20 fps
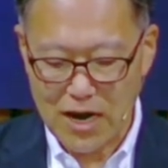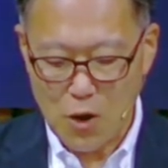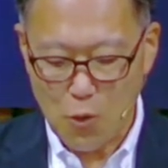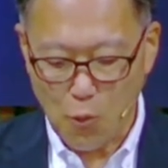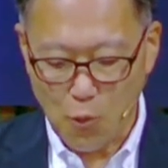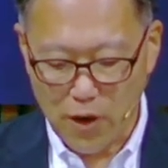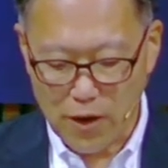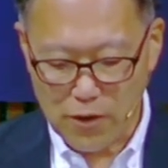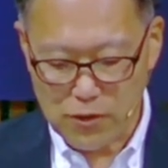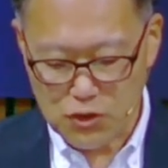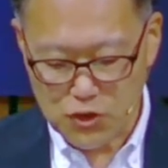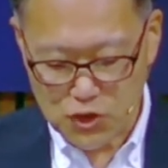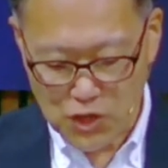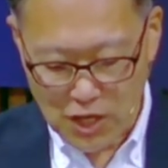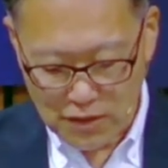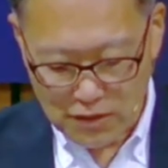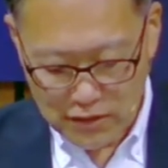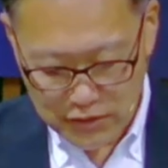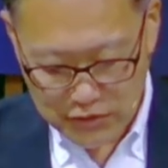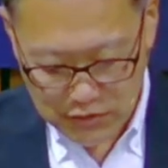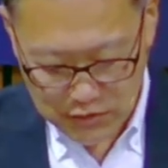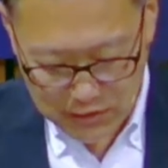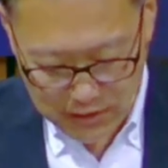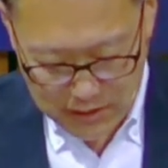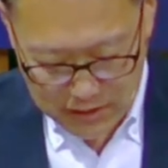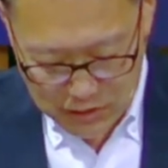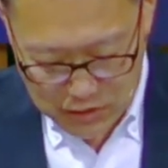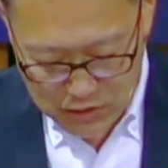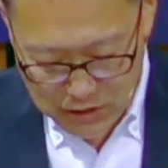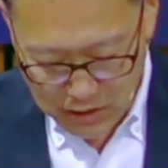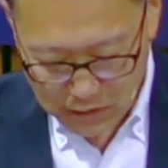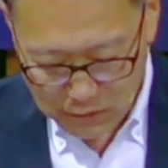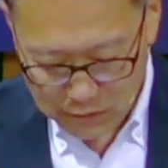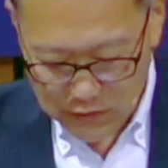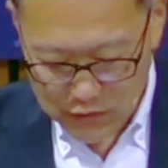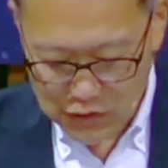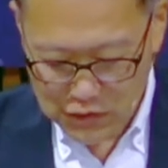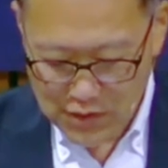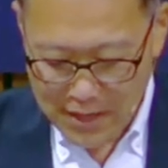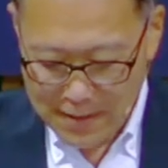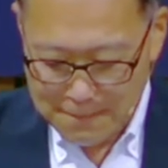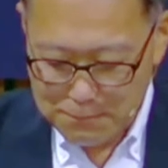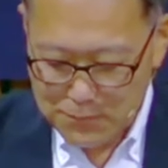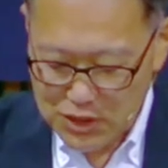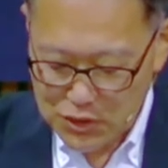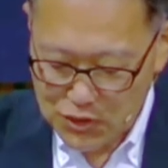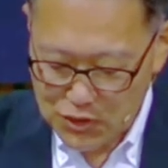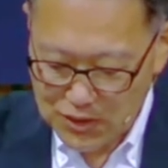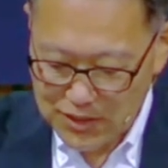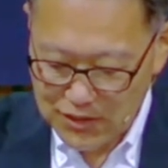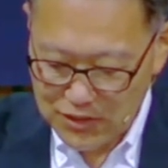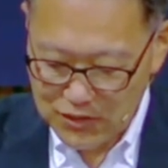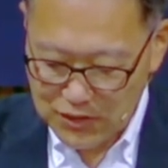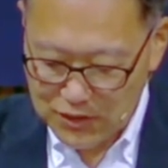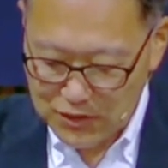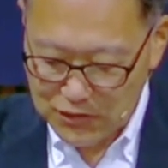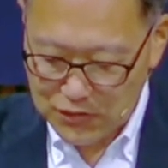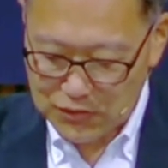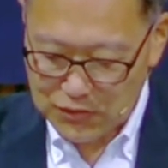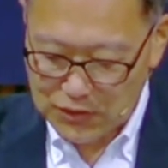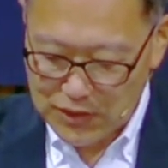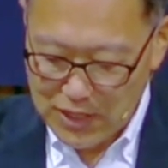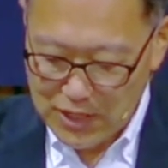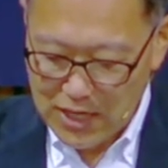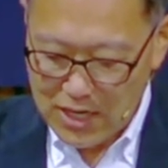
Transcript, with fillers: where jealousy and selfish ambition exist,